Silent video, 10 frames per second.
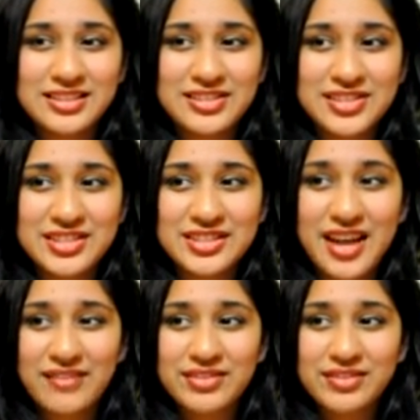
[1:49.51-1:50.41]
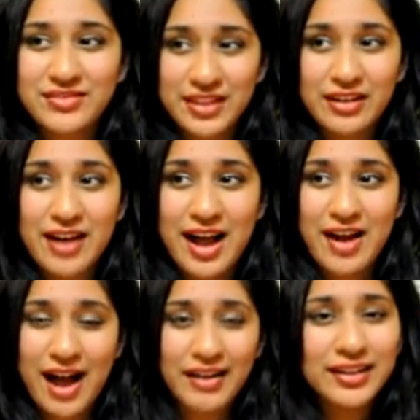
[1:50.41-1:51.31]
You just have to figure
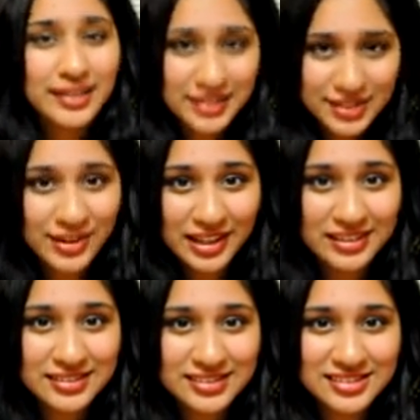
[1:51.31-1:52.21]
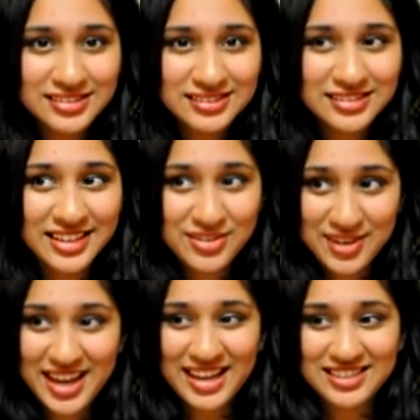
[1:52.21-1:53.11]
out how you're going to do it. And you
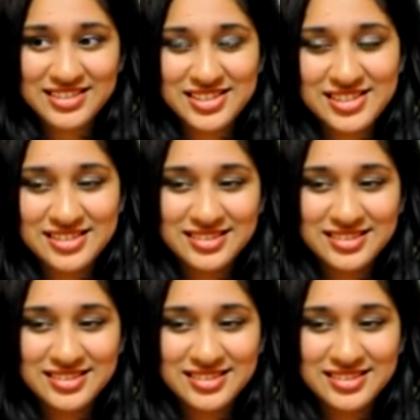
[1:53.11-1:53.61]
can. Just